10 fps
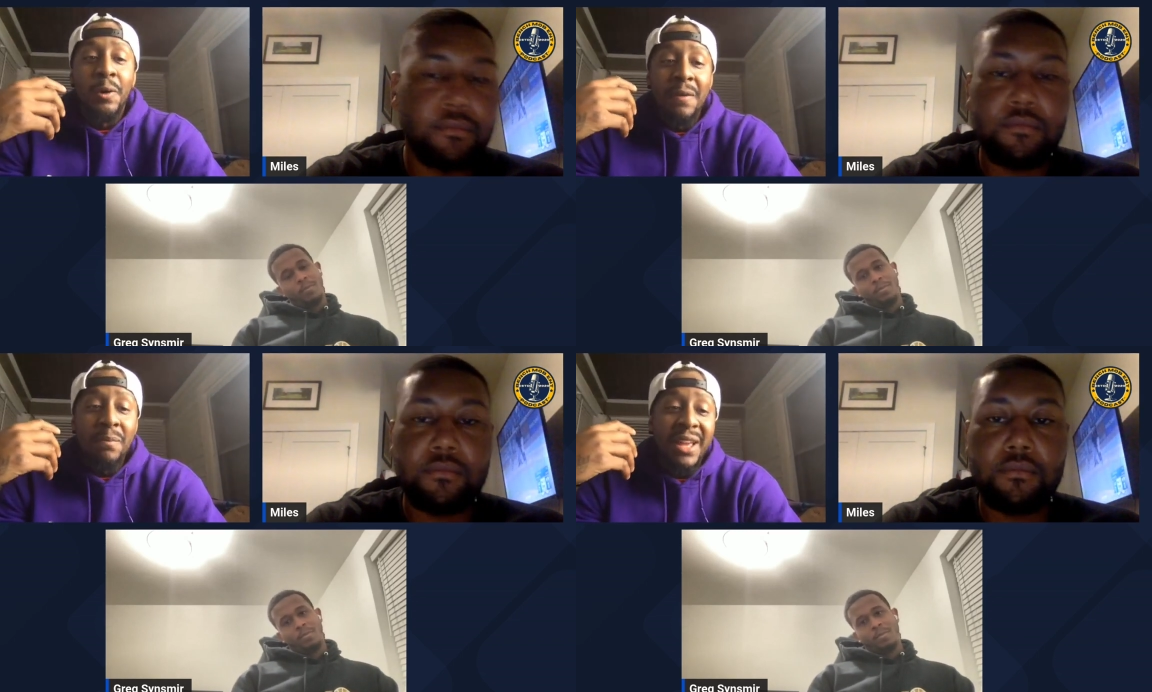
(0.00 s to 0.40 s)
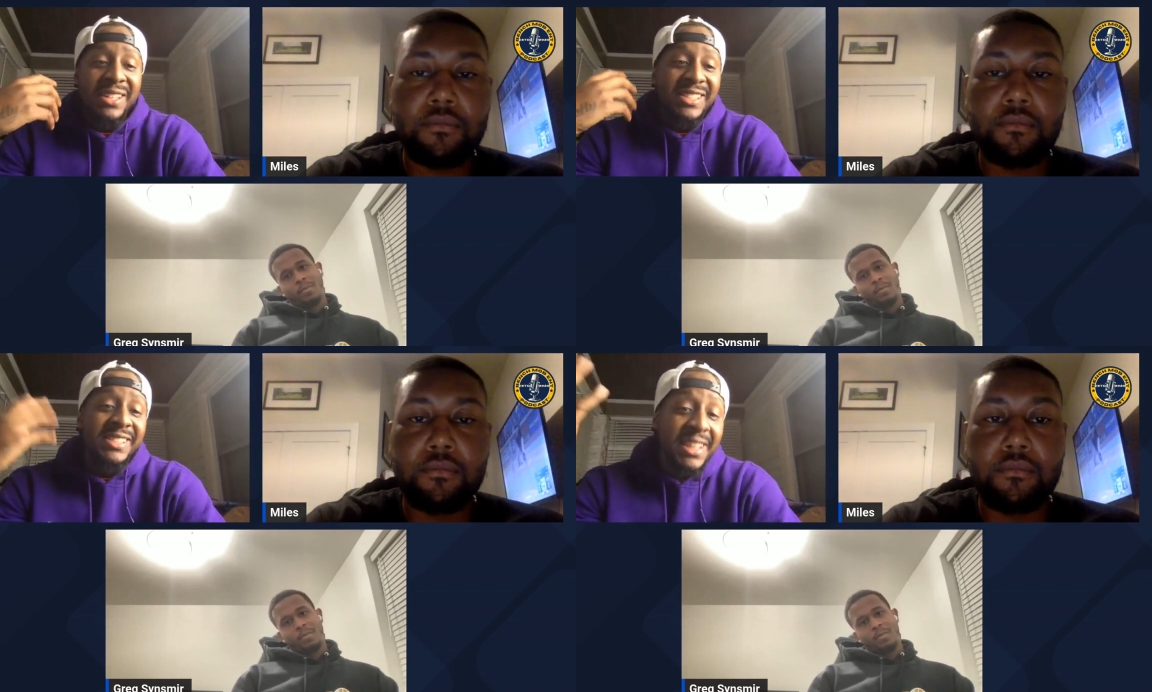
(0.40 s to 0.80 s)
Speaker 1: it may
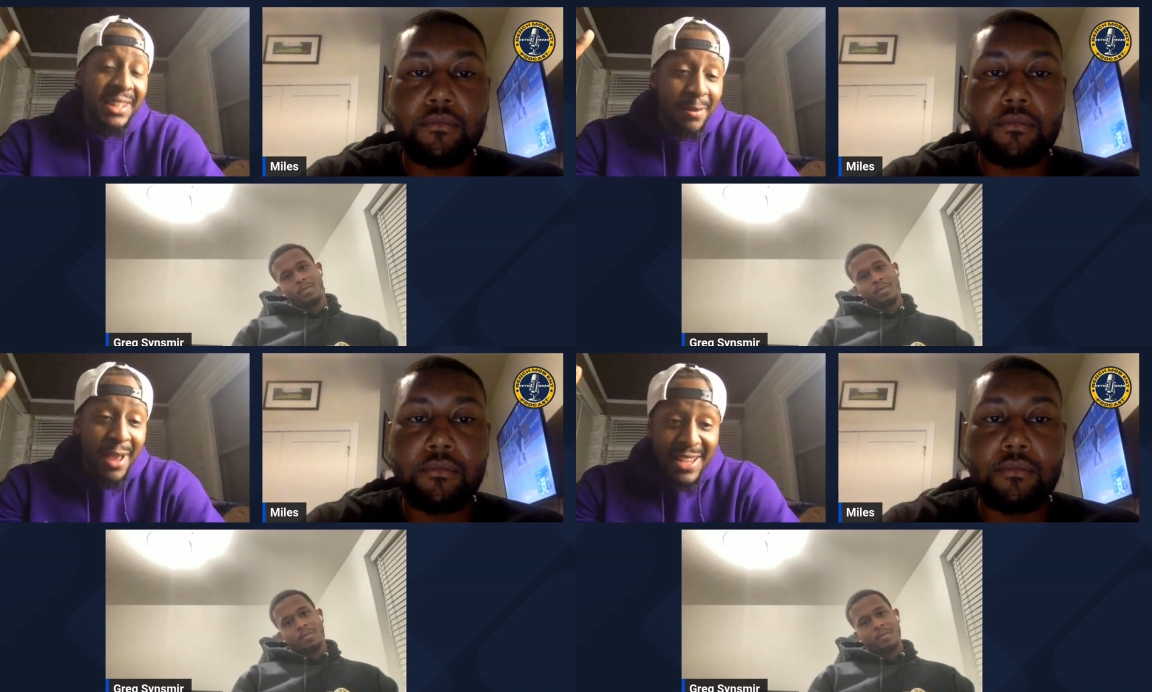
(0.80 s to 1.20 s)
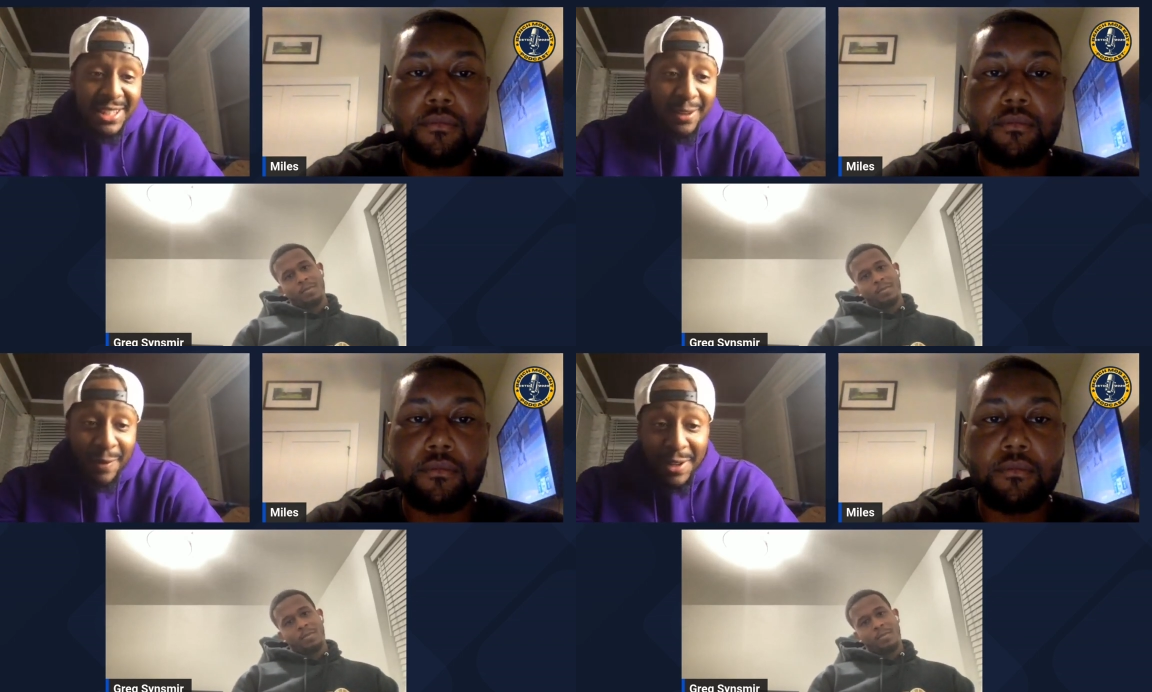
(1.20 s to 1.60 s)
seem
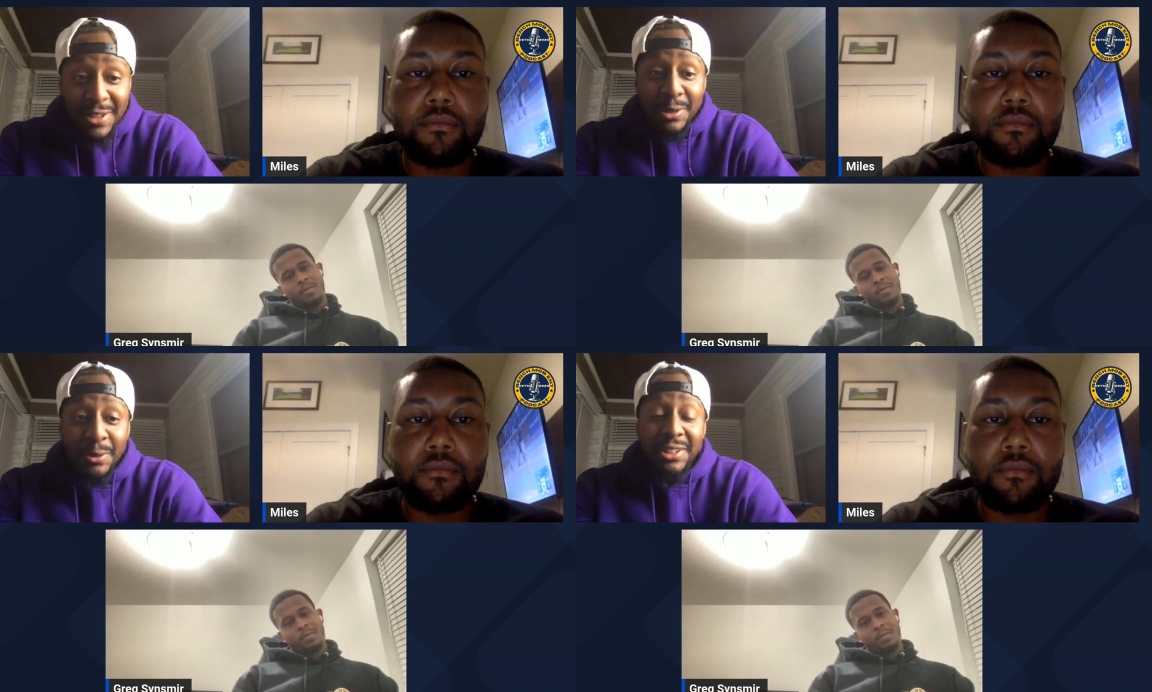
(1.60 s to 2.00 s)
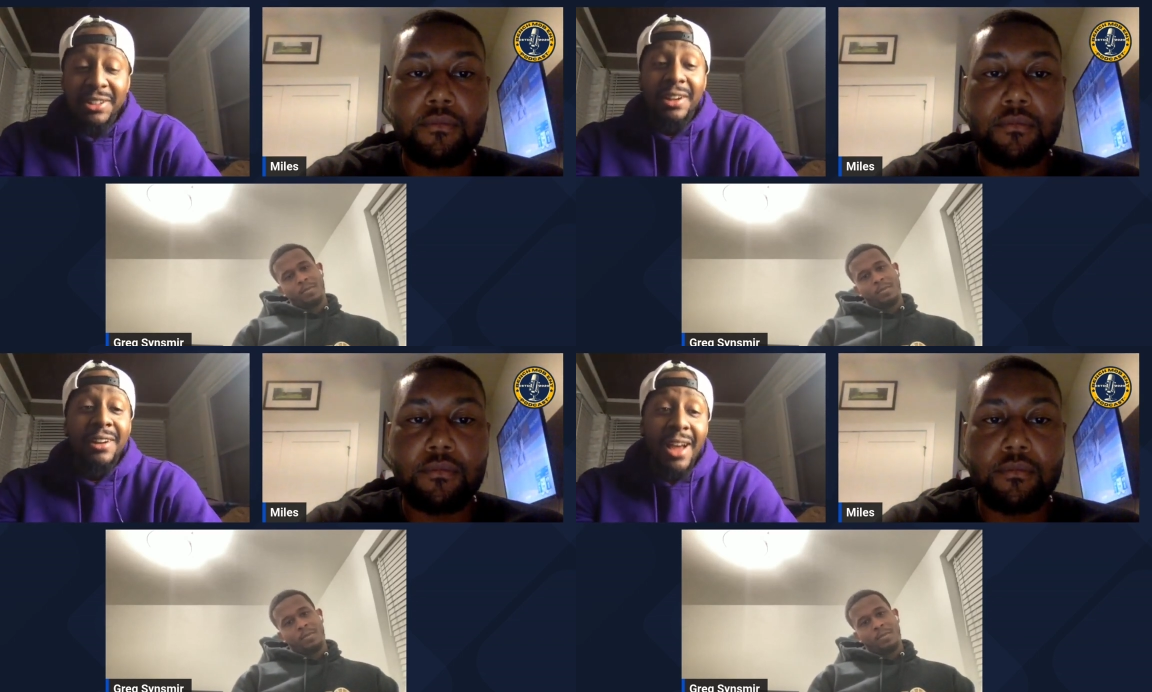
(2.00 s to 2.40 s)
as if he is on a
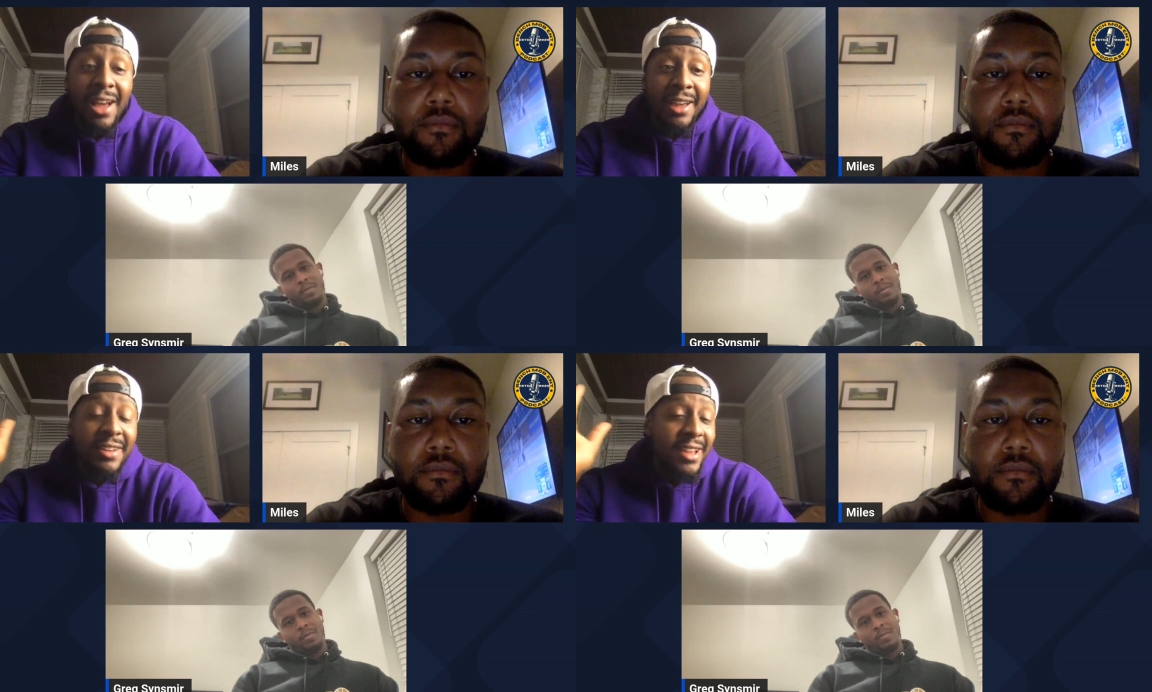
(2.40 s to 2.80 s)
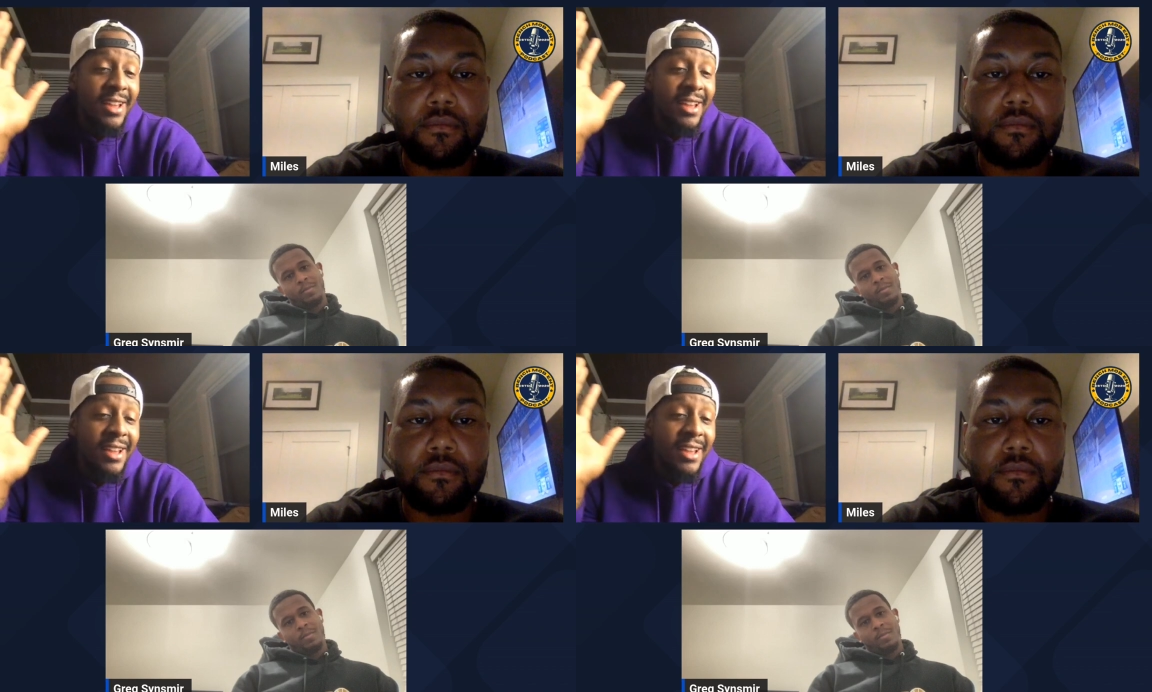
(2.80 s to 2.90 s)
decline.